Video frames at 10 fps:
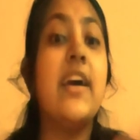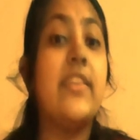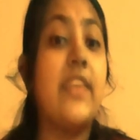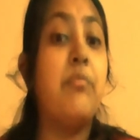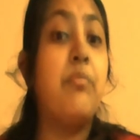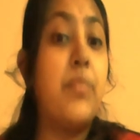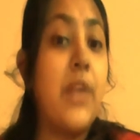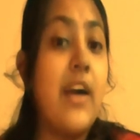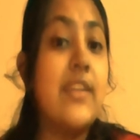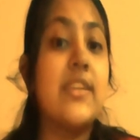then
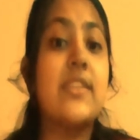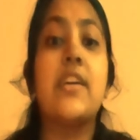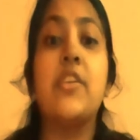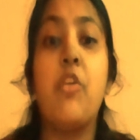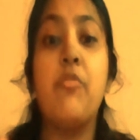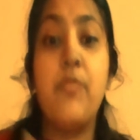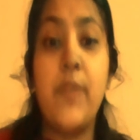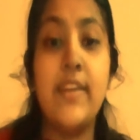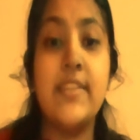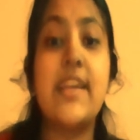plant it in your
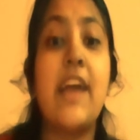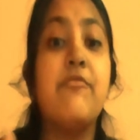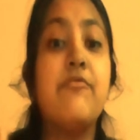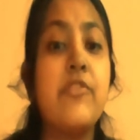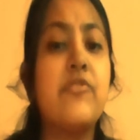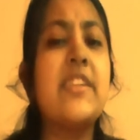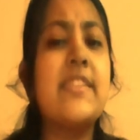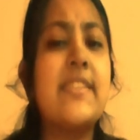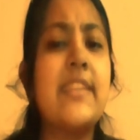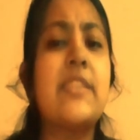fields and 15
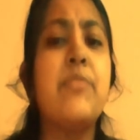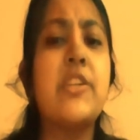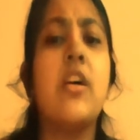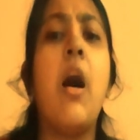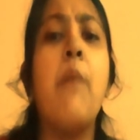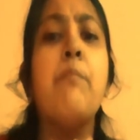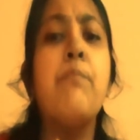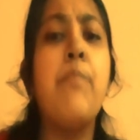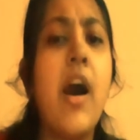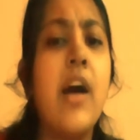cm
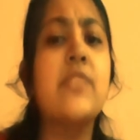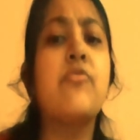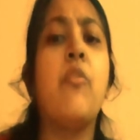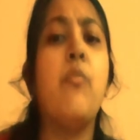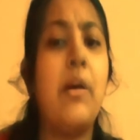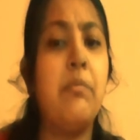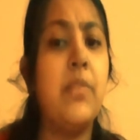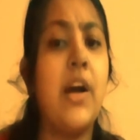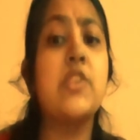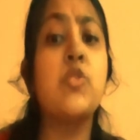apart from one
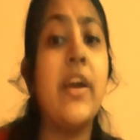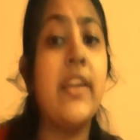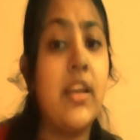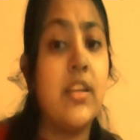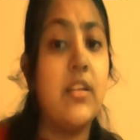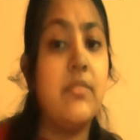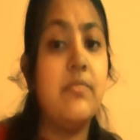plant to another,